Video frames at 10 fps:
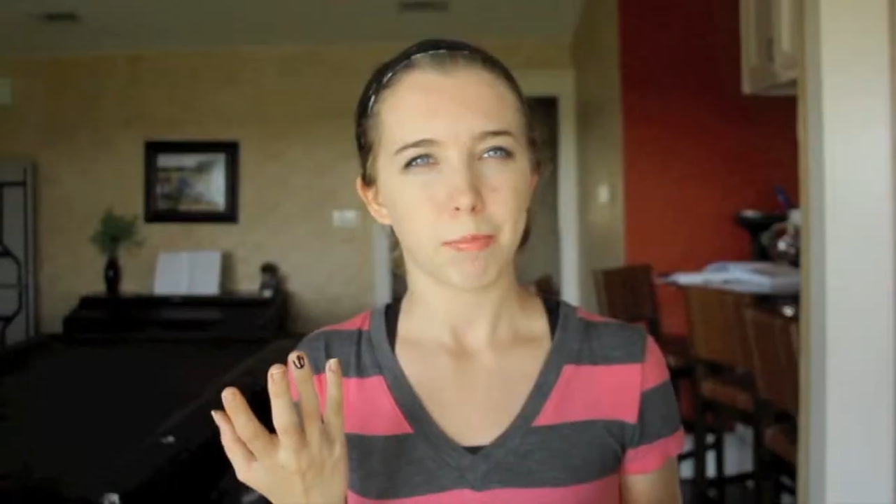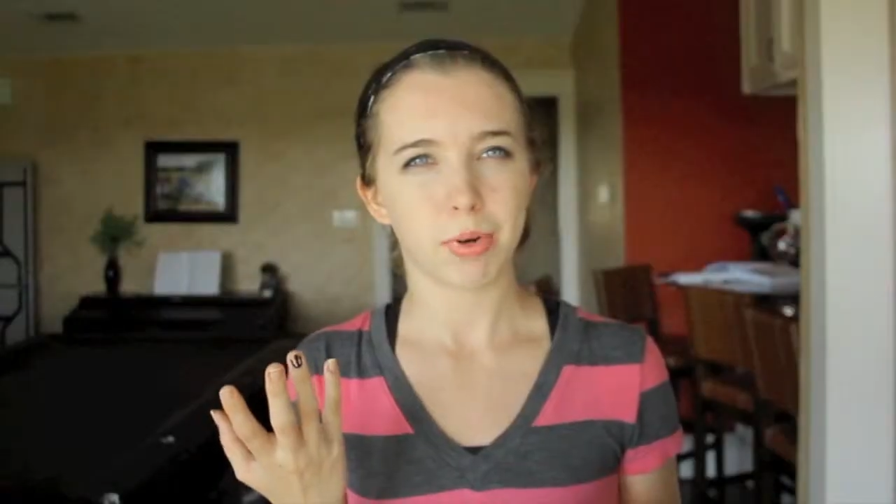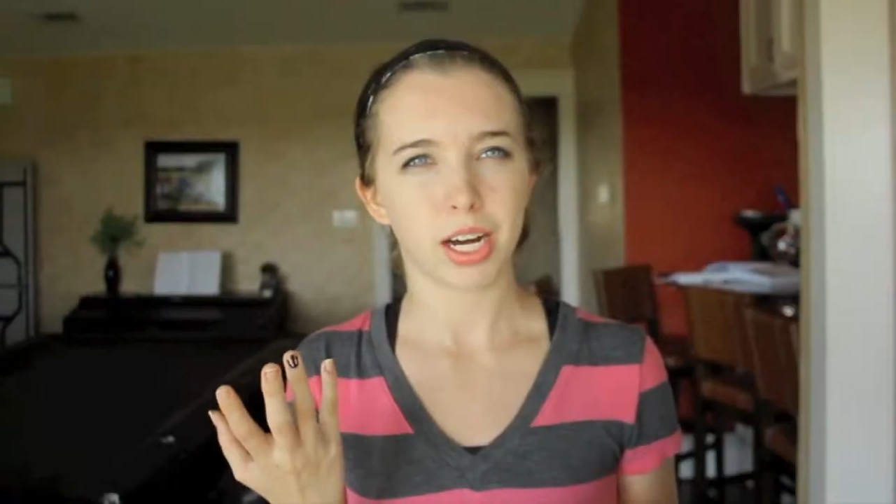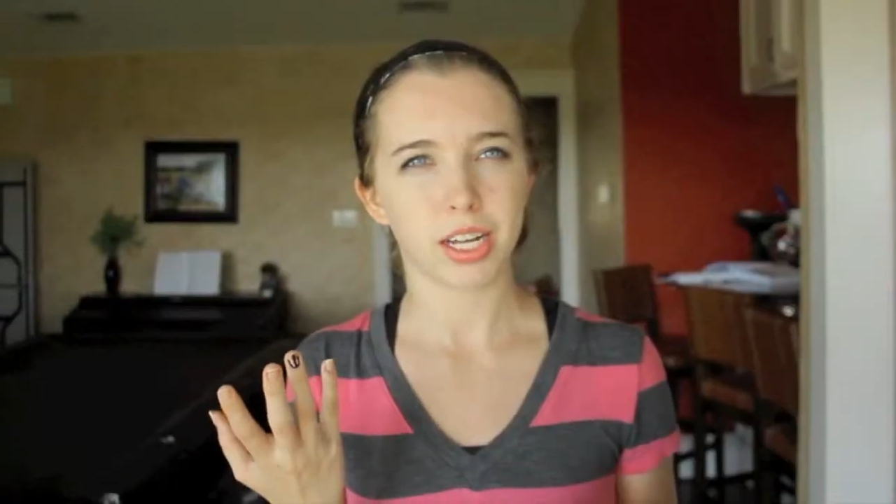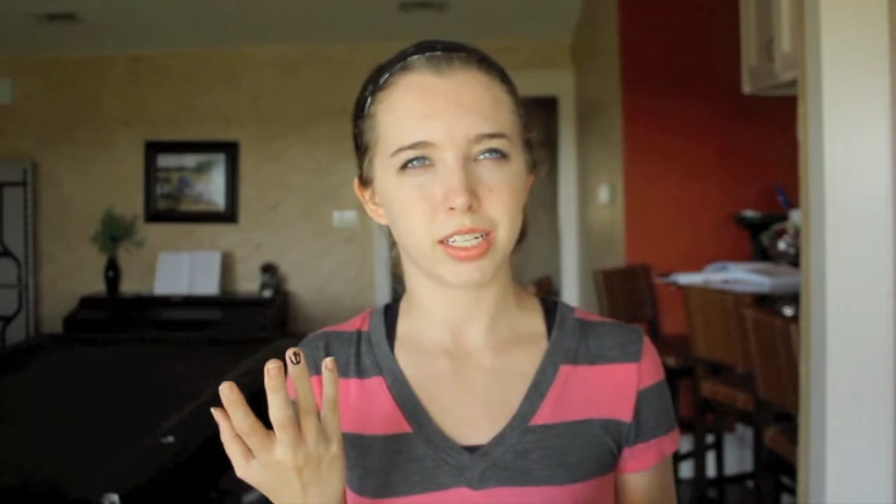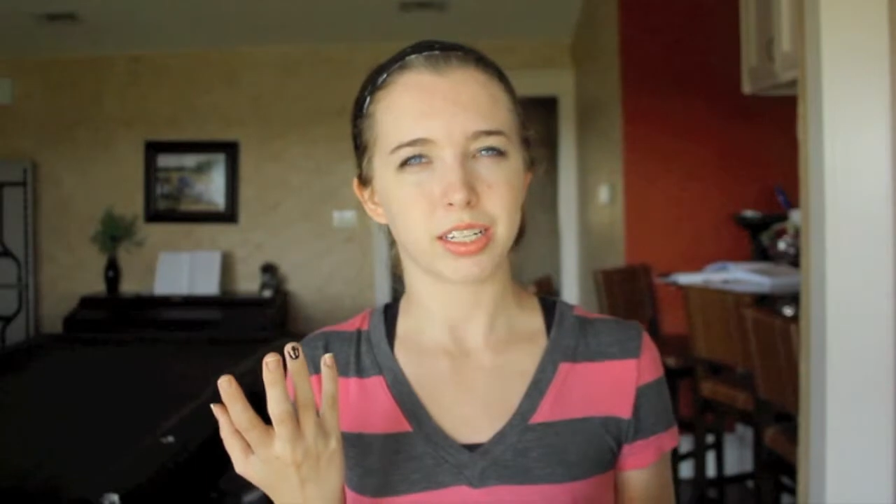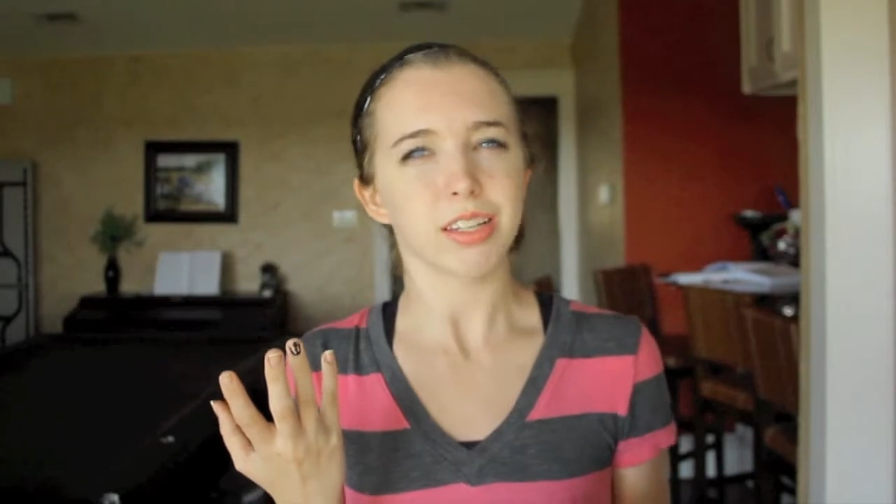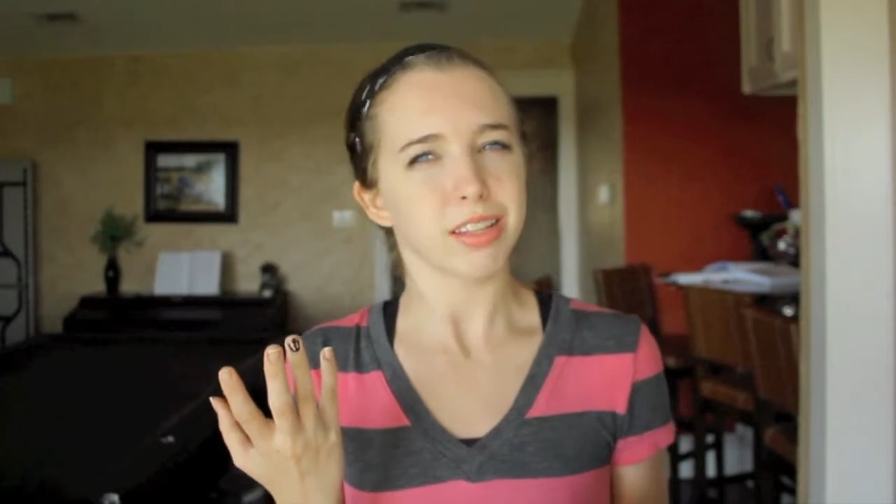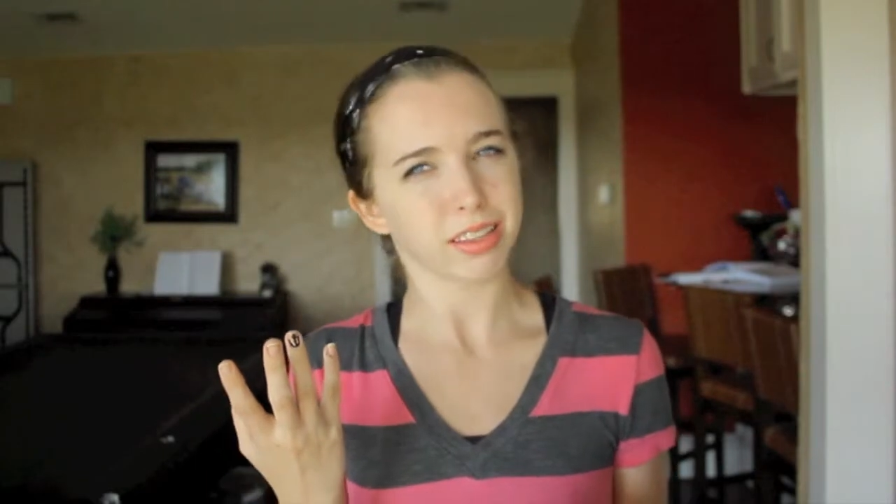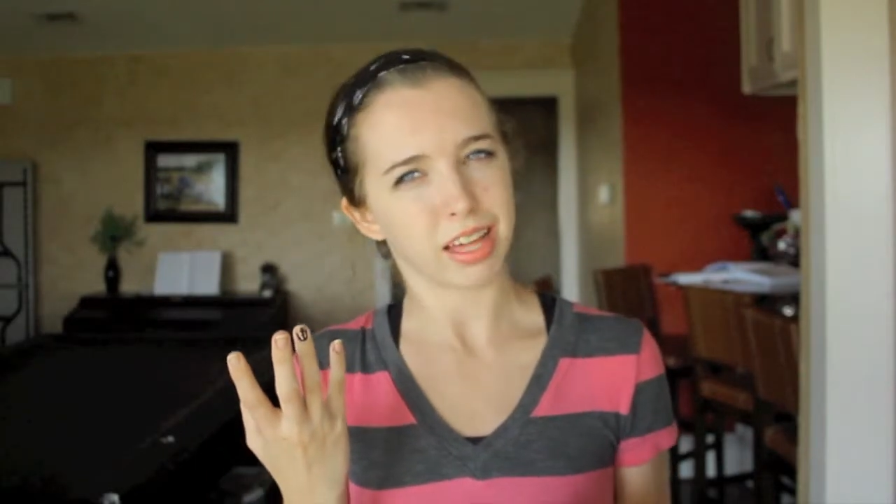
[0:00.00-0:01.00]
but
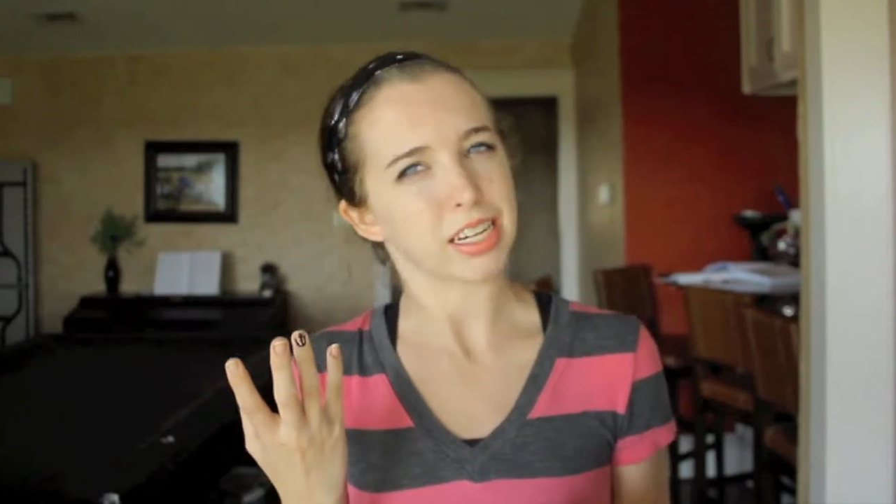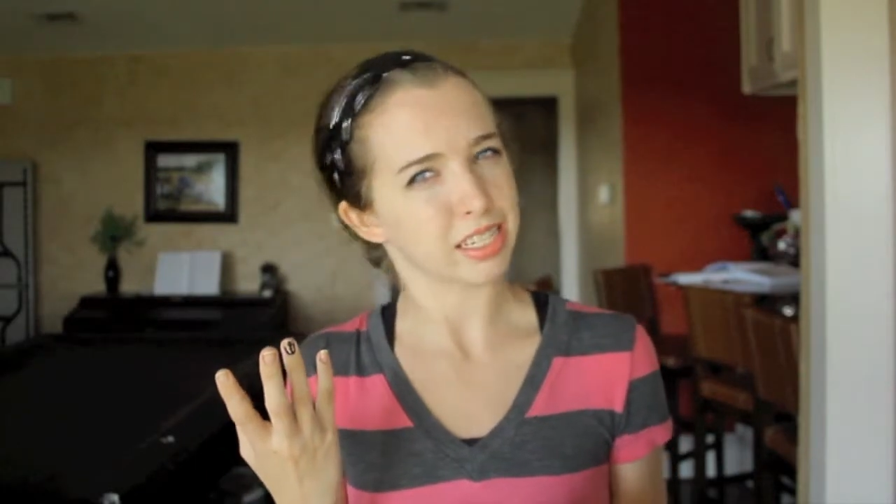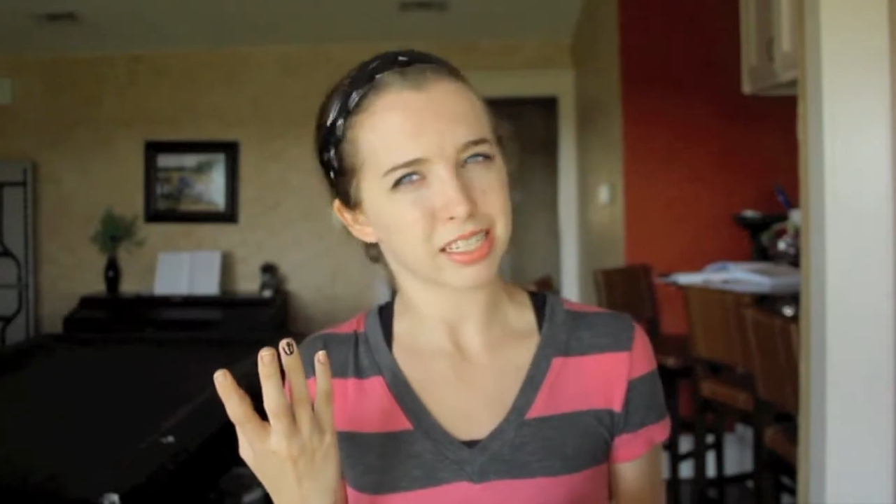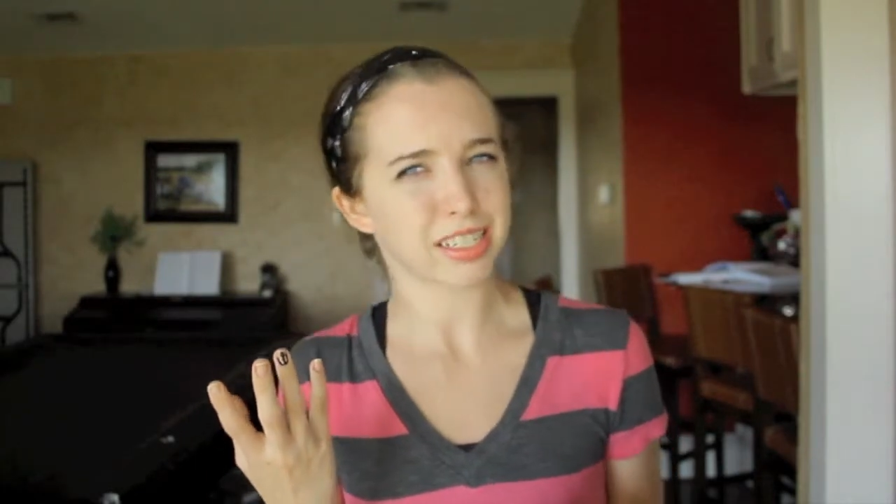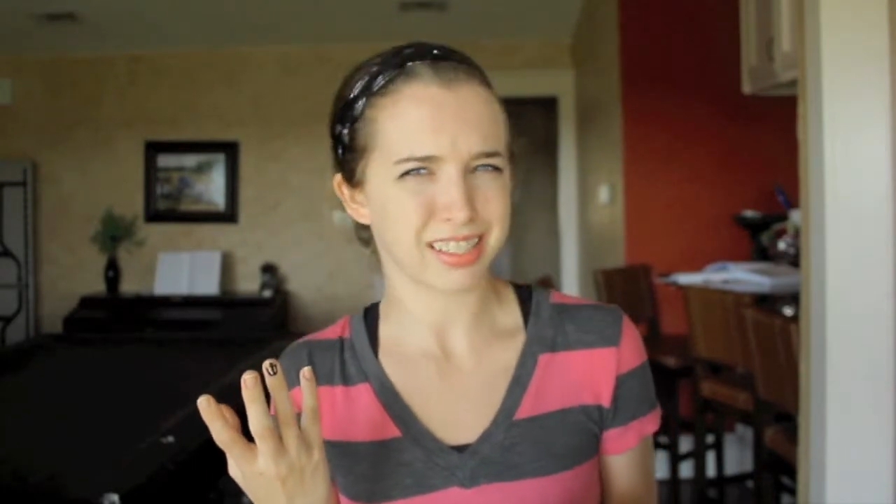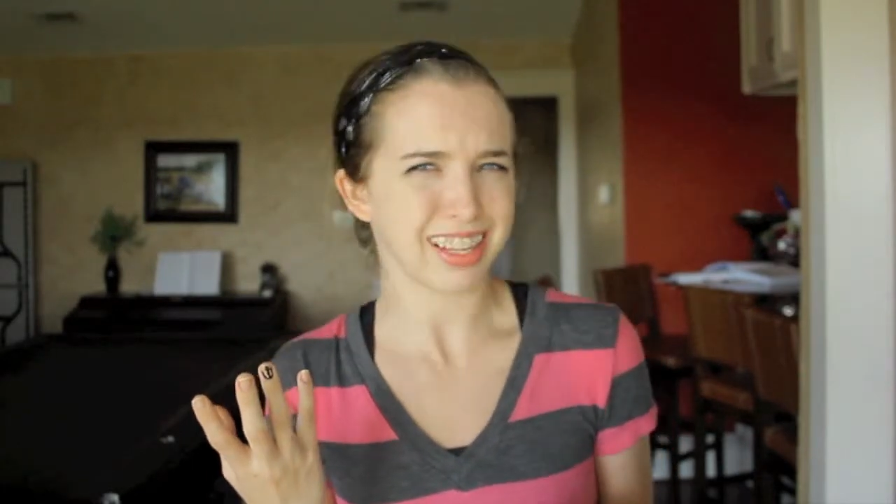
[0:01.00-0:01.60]
that's